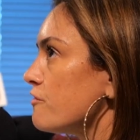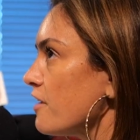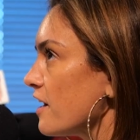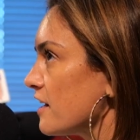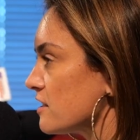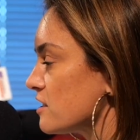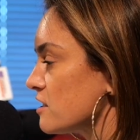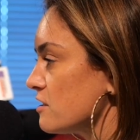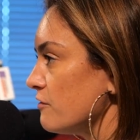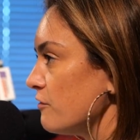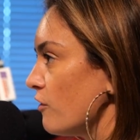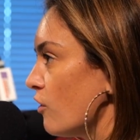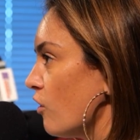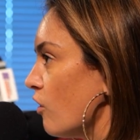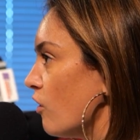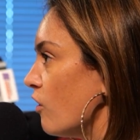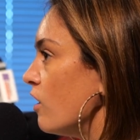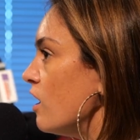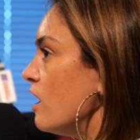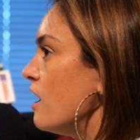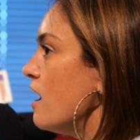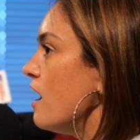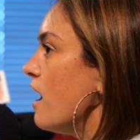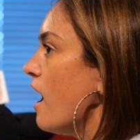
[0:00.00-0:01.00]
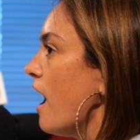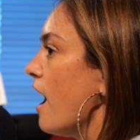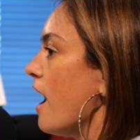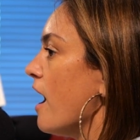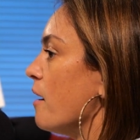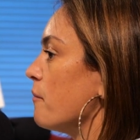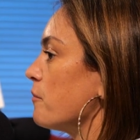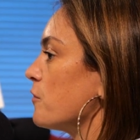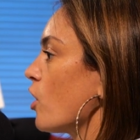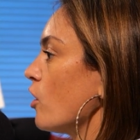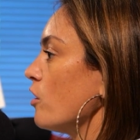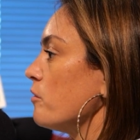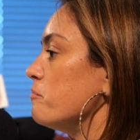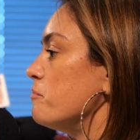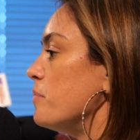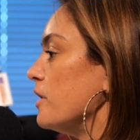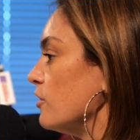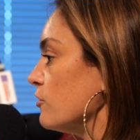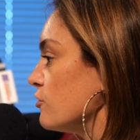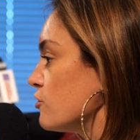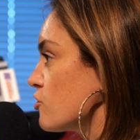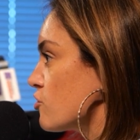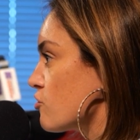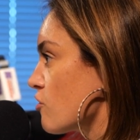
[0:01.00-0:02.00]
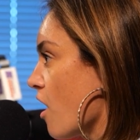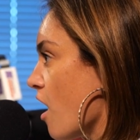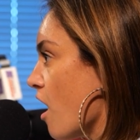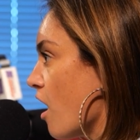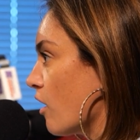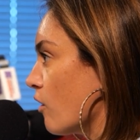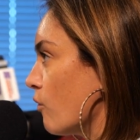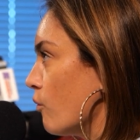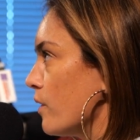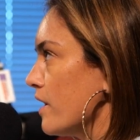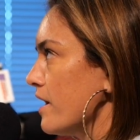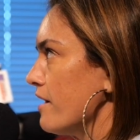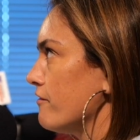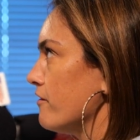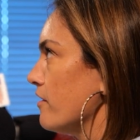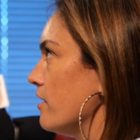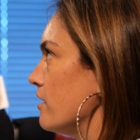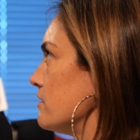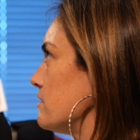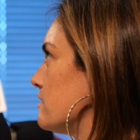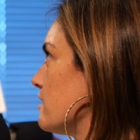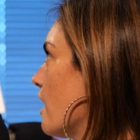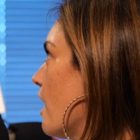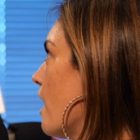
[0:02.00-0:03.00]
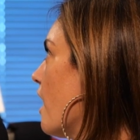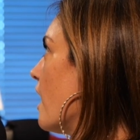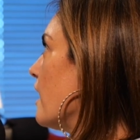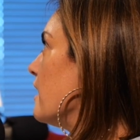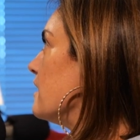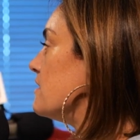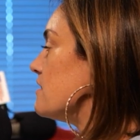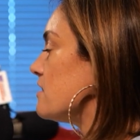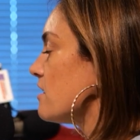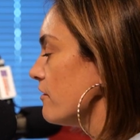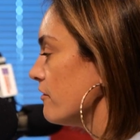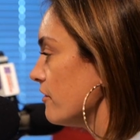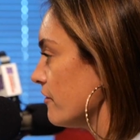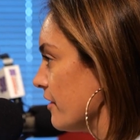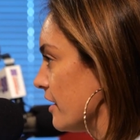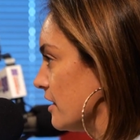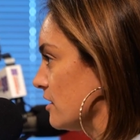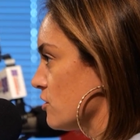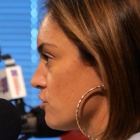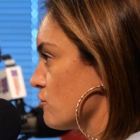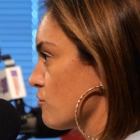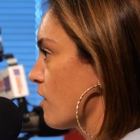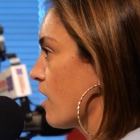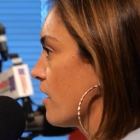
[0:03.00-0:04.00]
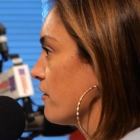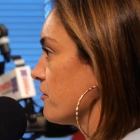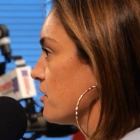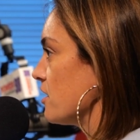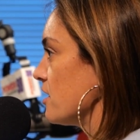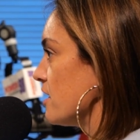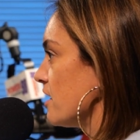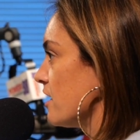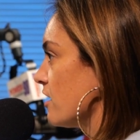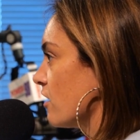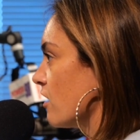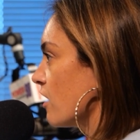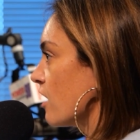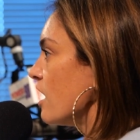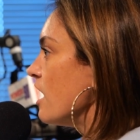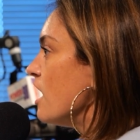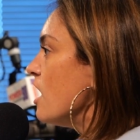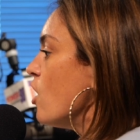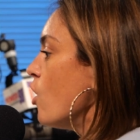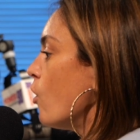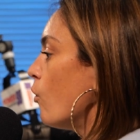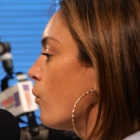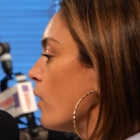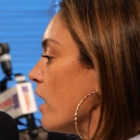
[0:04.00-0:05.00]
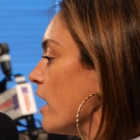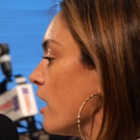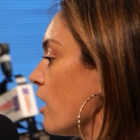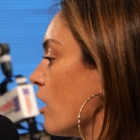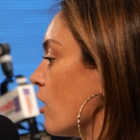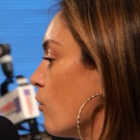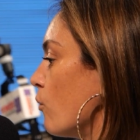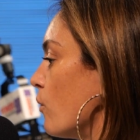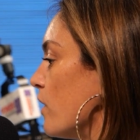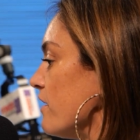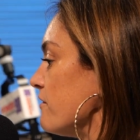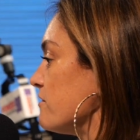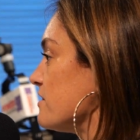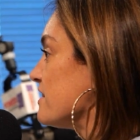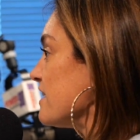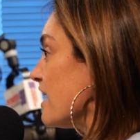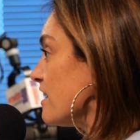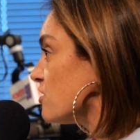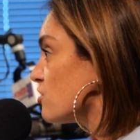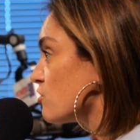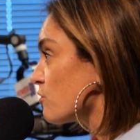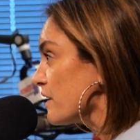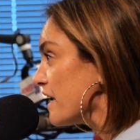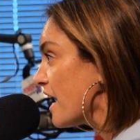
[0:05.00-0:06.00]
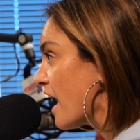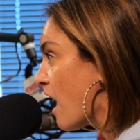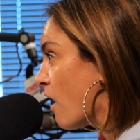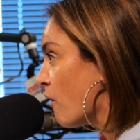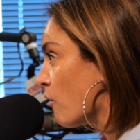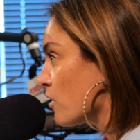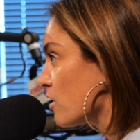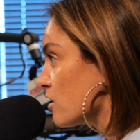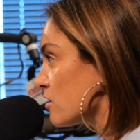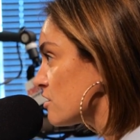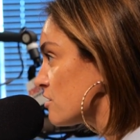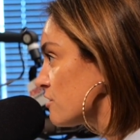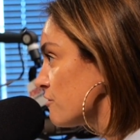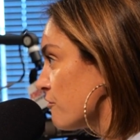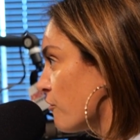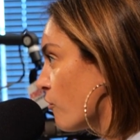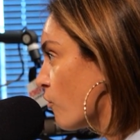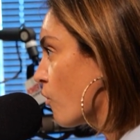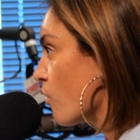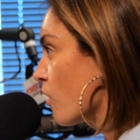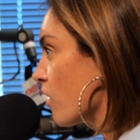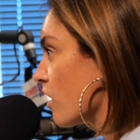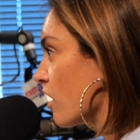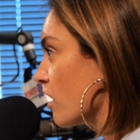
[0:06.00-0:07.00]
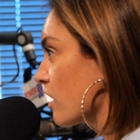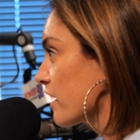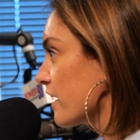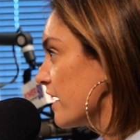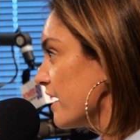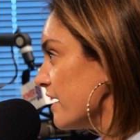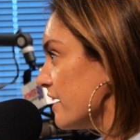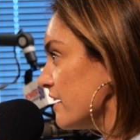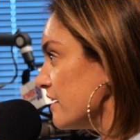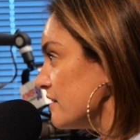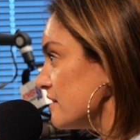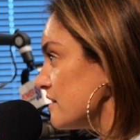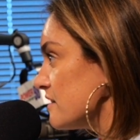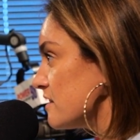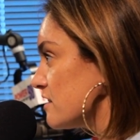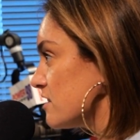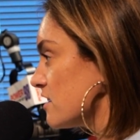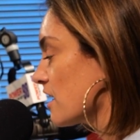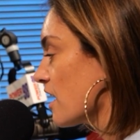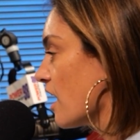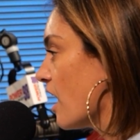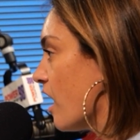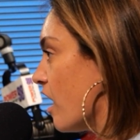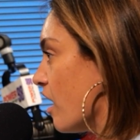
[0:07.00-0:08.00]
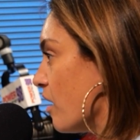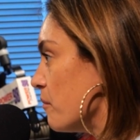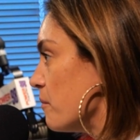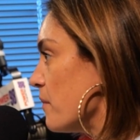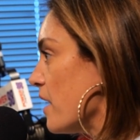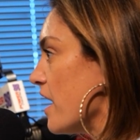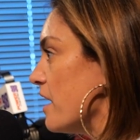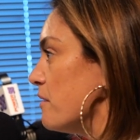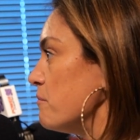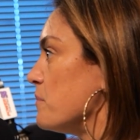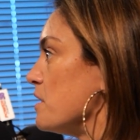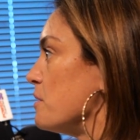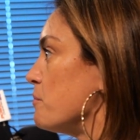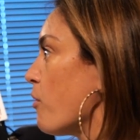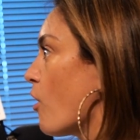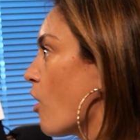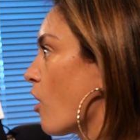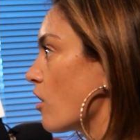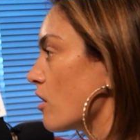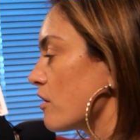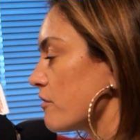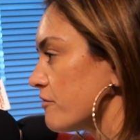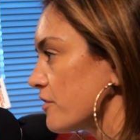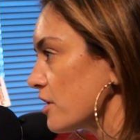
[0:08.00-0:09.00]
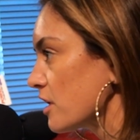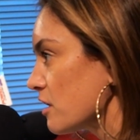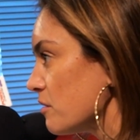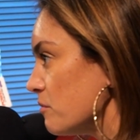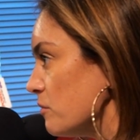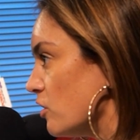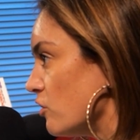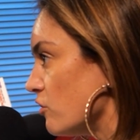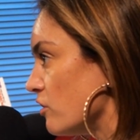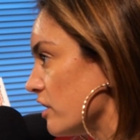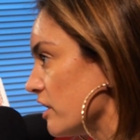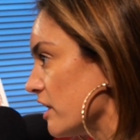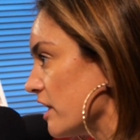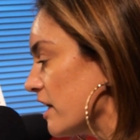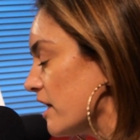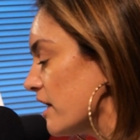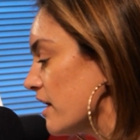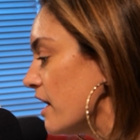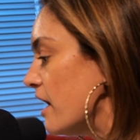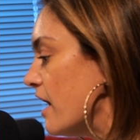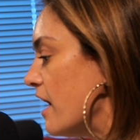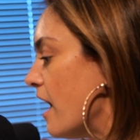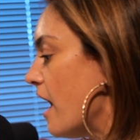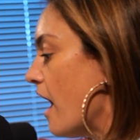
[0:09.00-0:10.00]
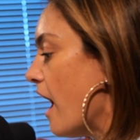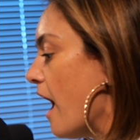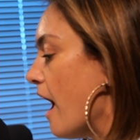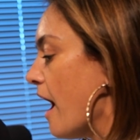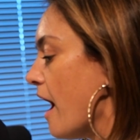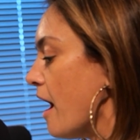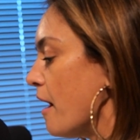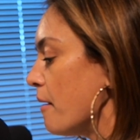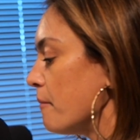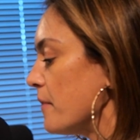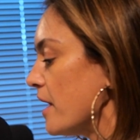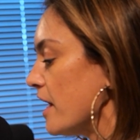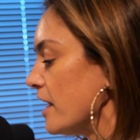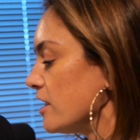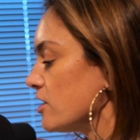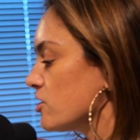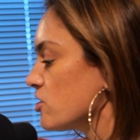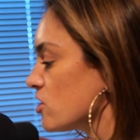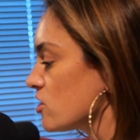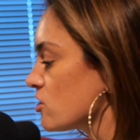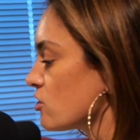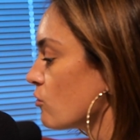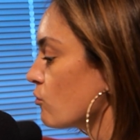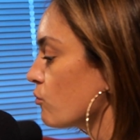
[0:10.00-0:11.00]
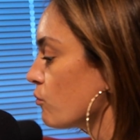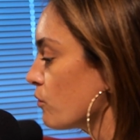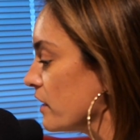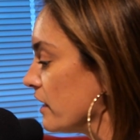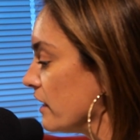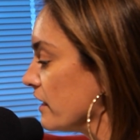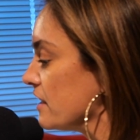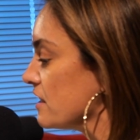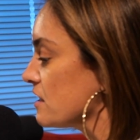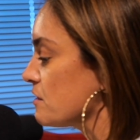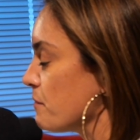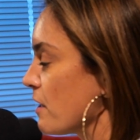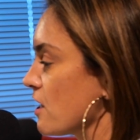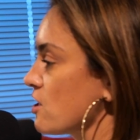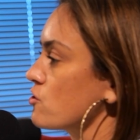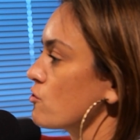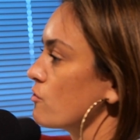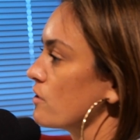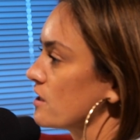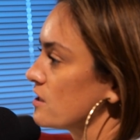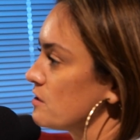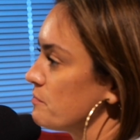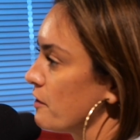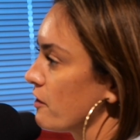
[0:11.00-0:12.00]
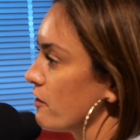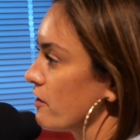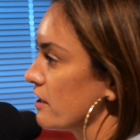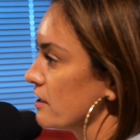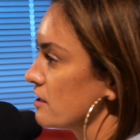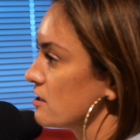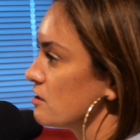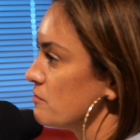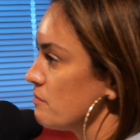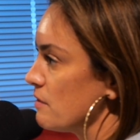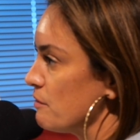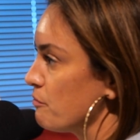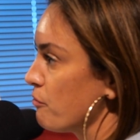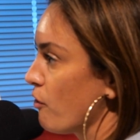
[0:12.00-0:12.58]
festival called Build Strong. We have tons of events throughout the year where we have sensory hours for kids to come and be part of the community. And it's just a really special experience to be